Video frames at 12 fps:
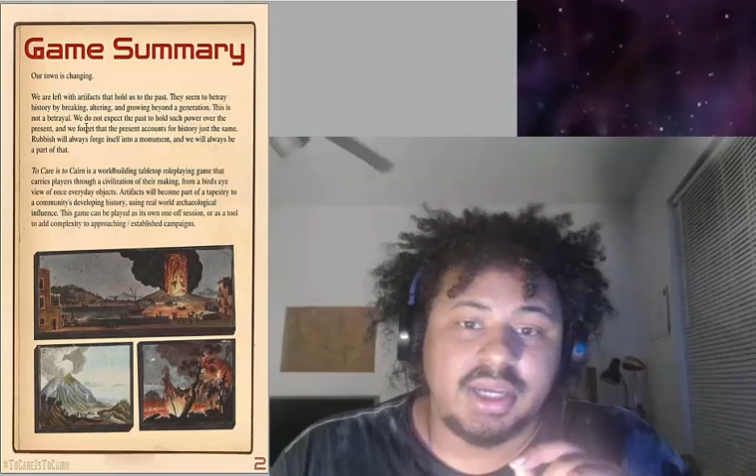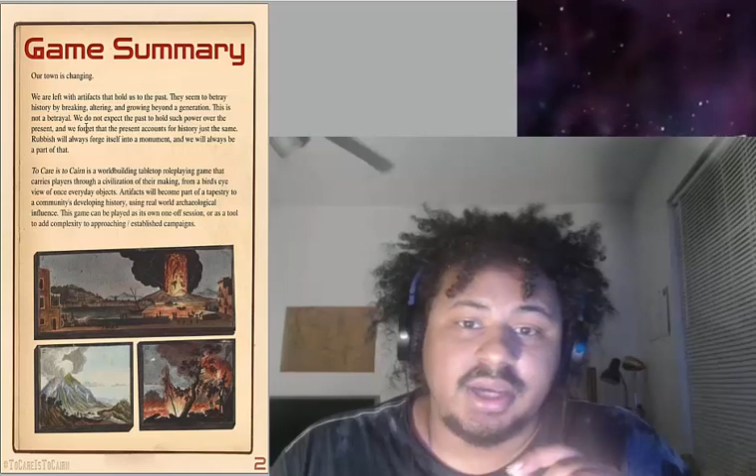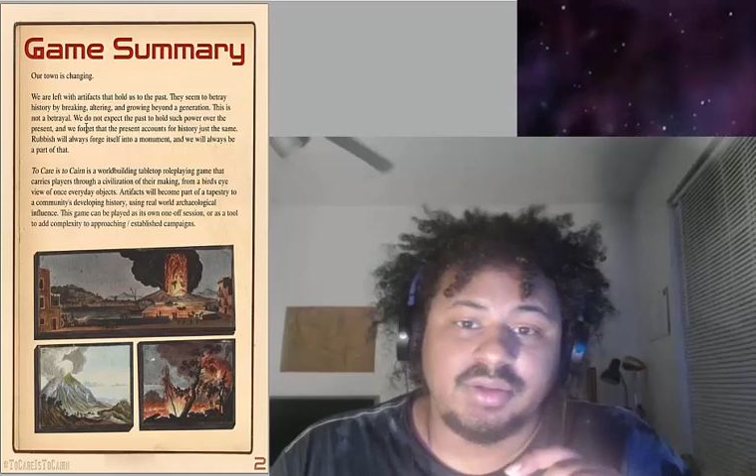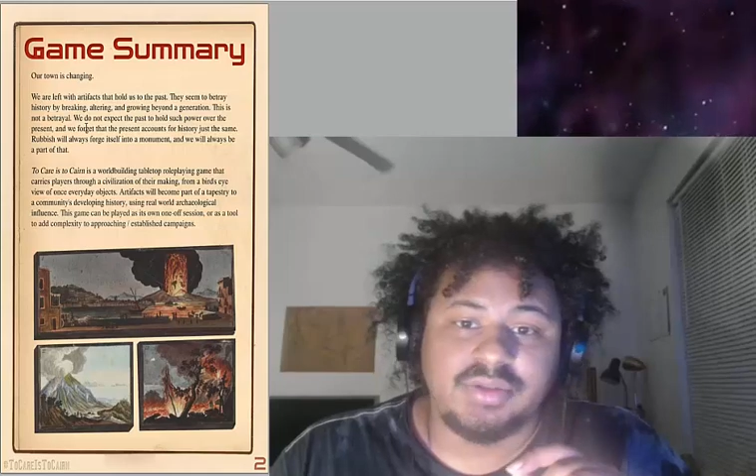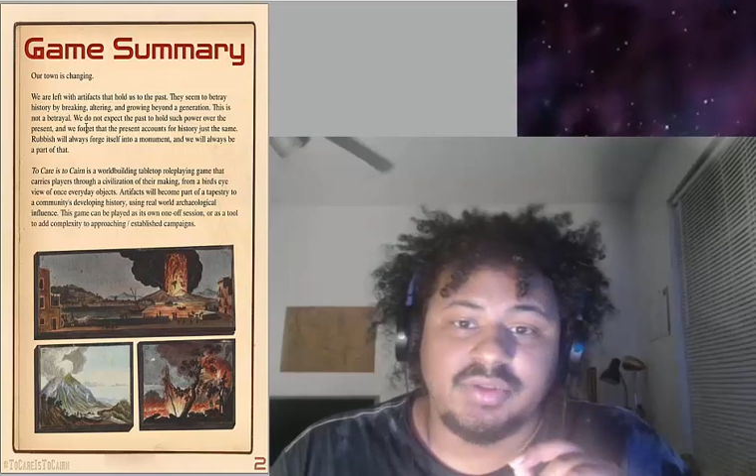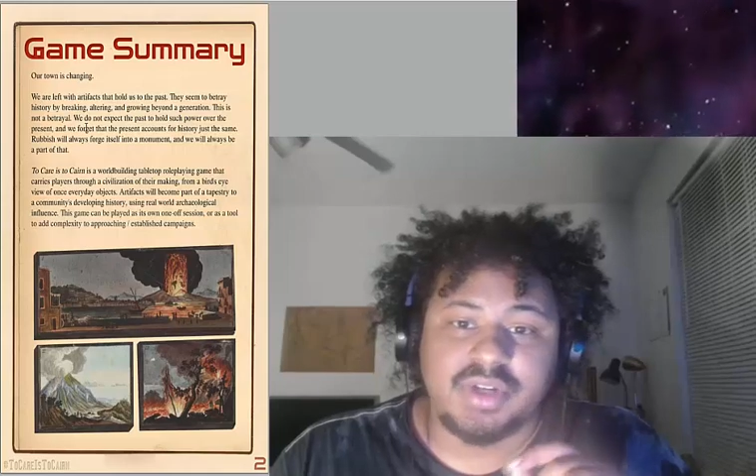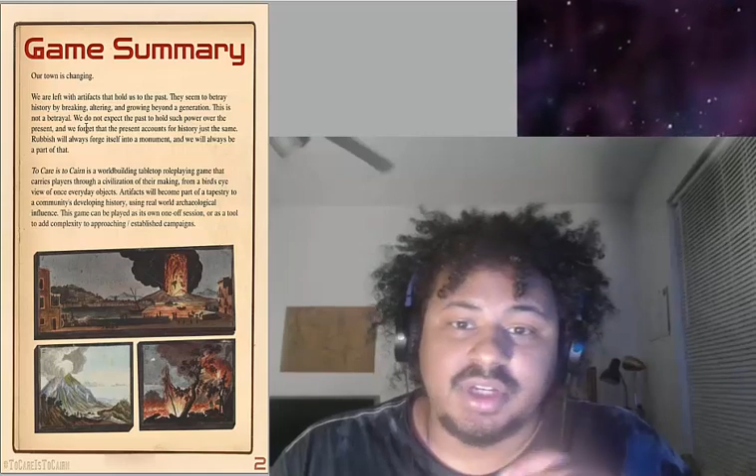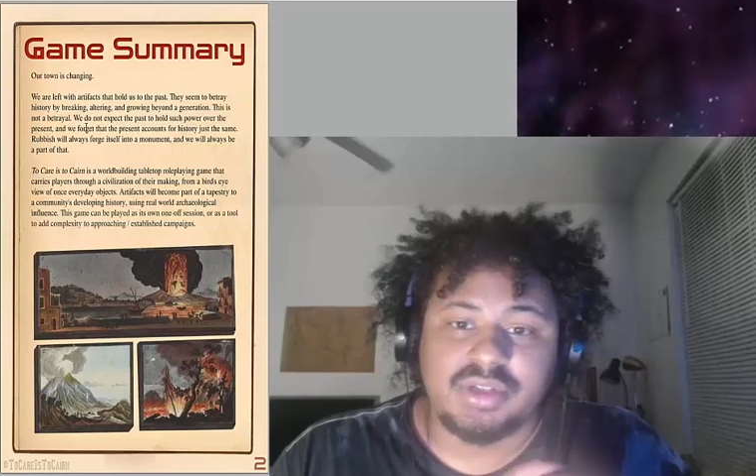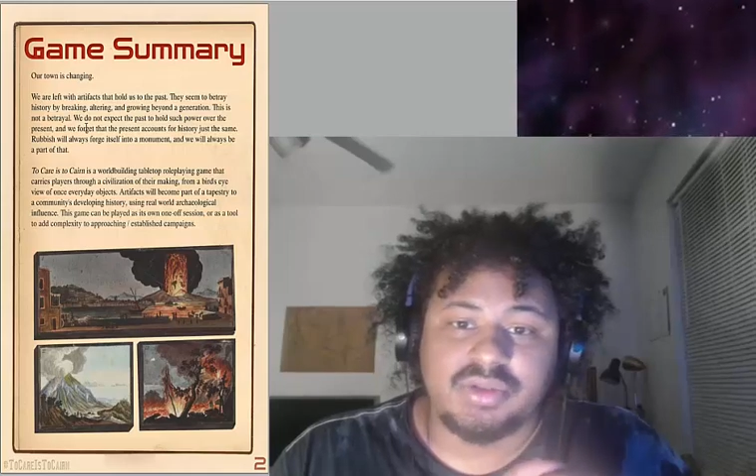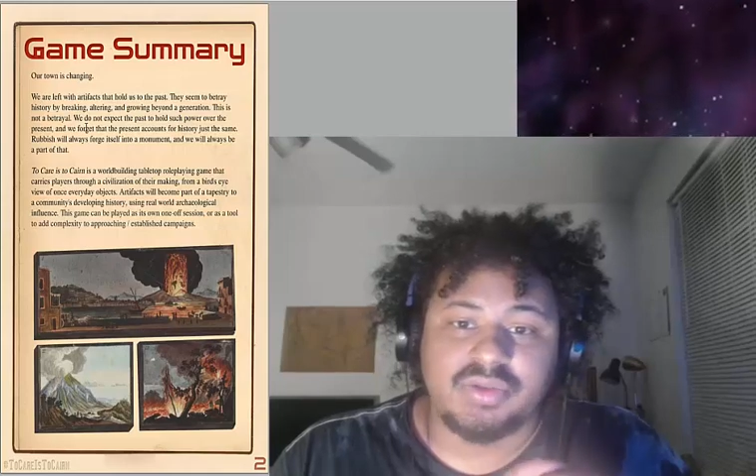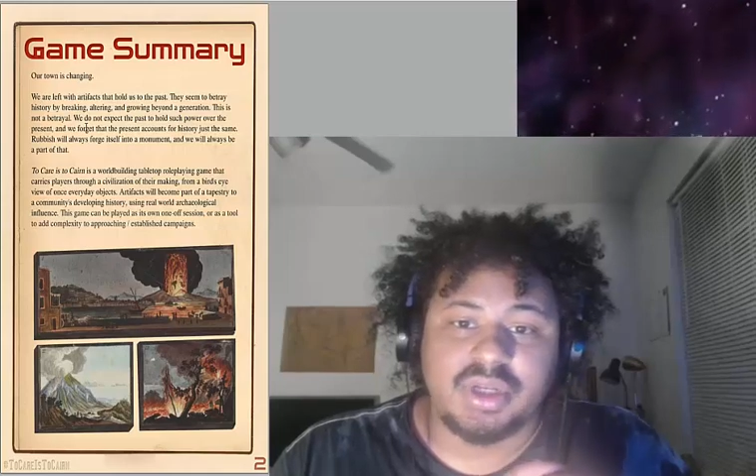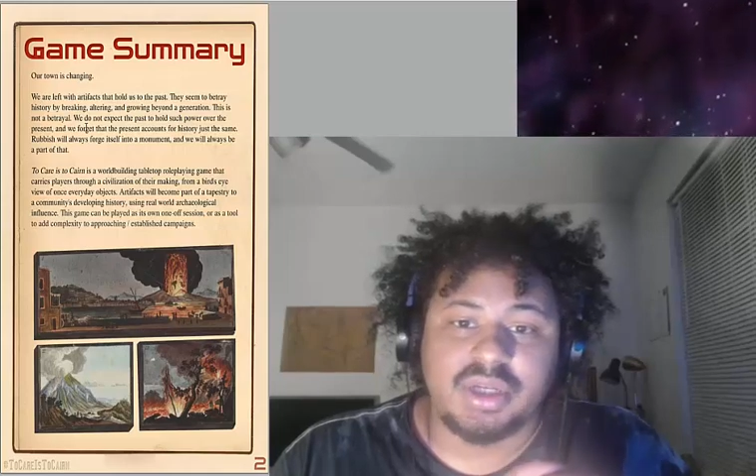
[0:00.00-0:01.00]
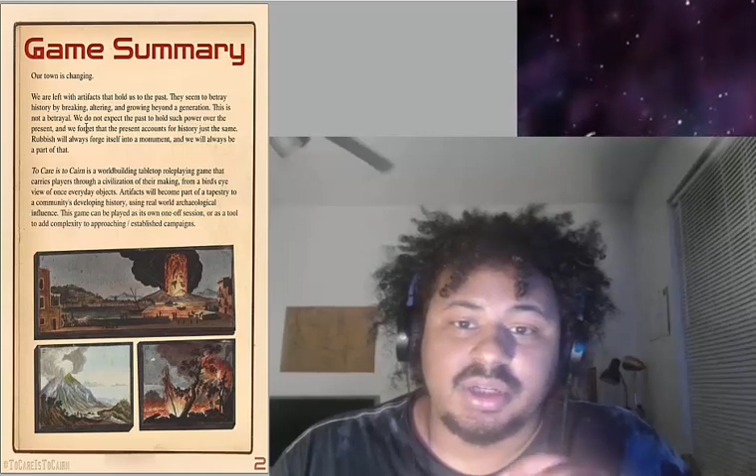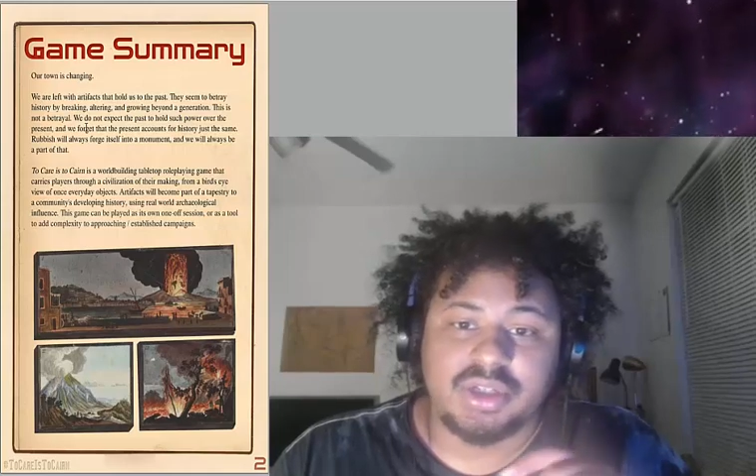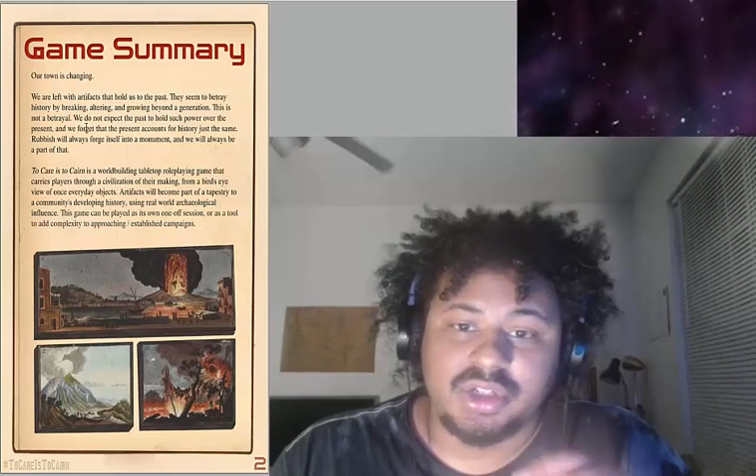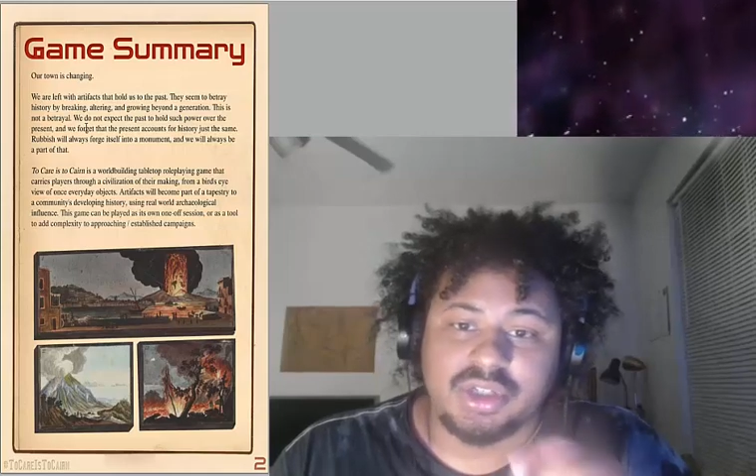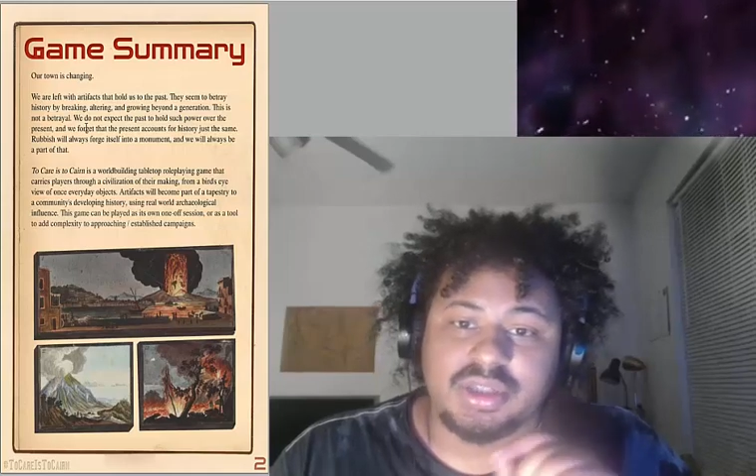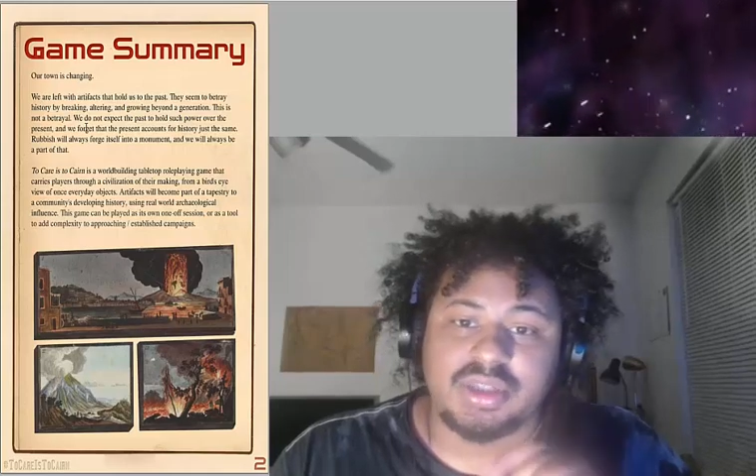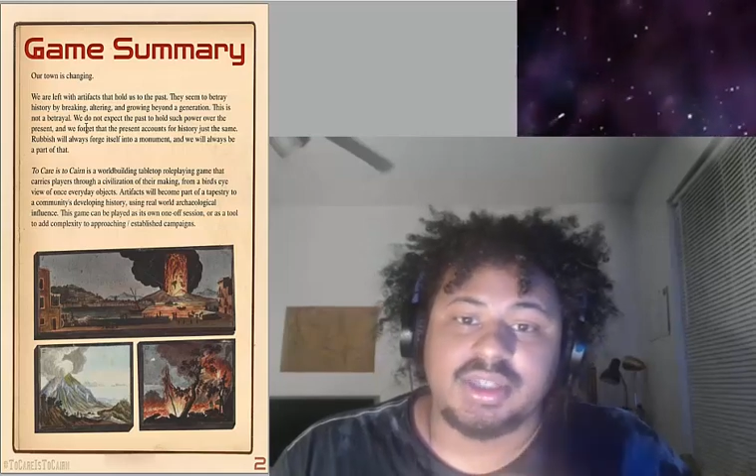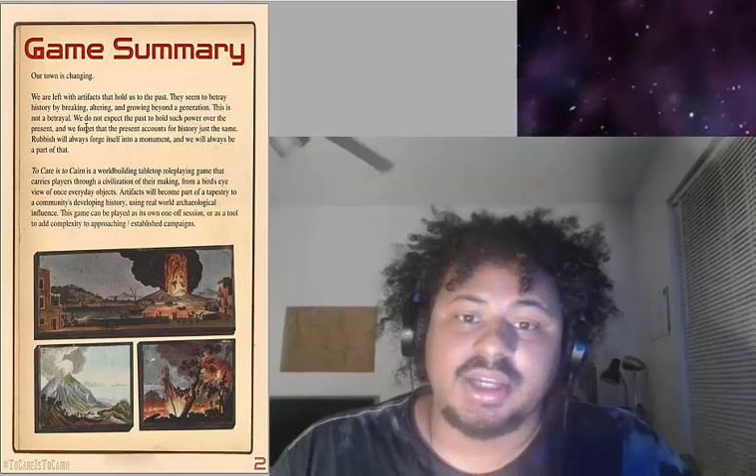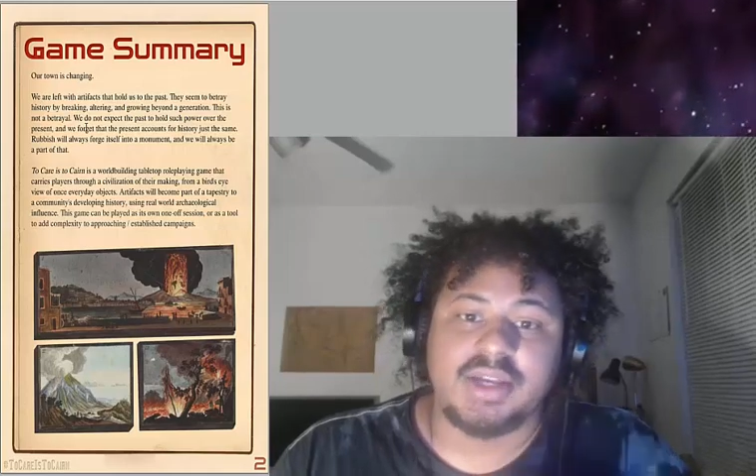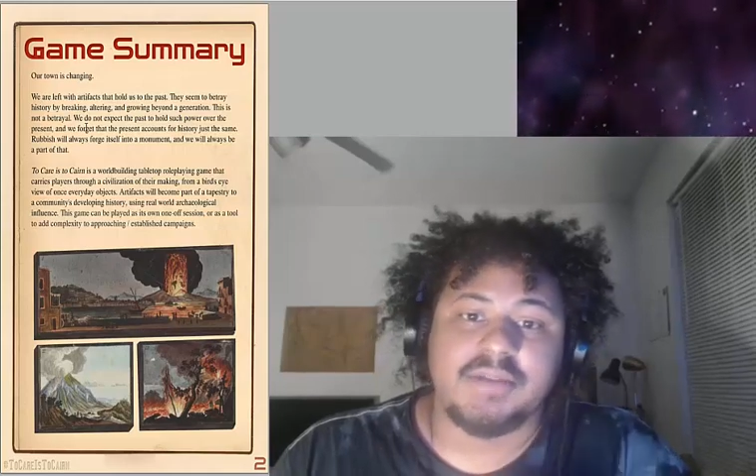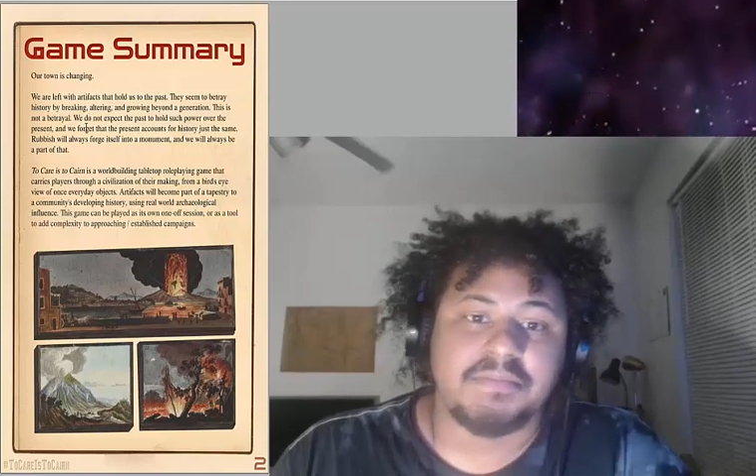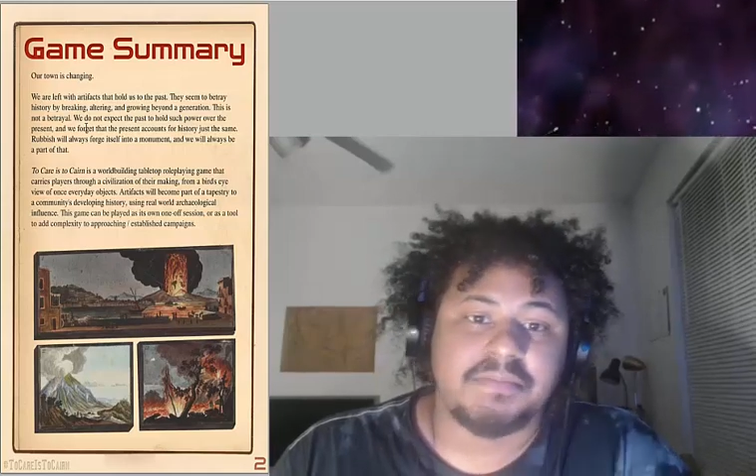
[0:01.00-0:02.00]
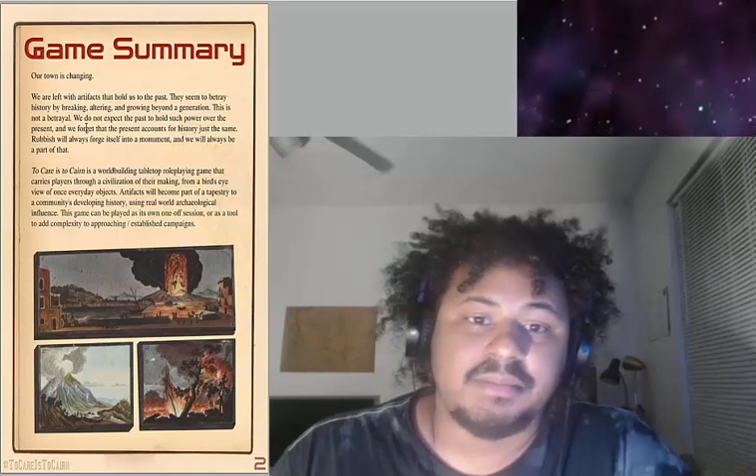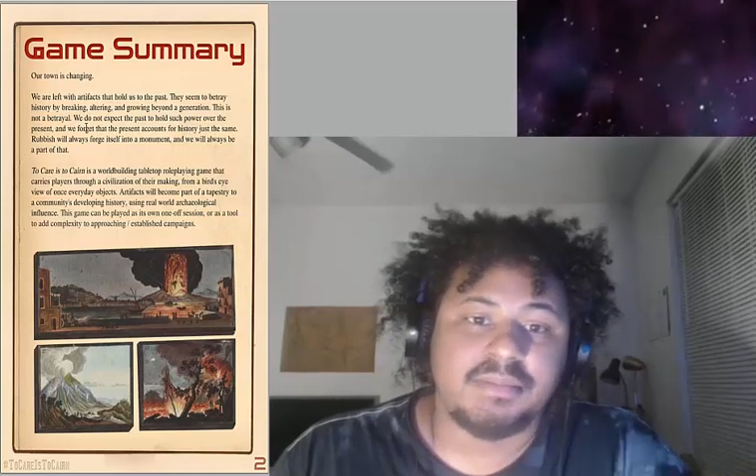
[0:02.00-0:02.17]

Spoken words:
accounts for history just the same.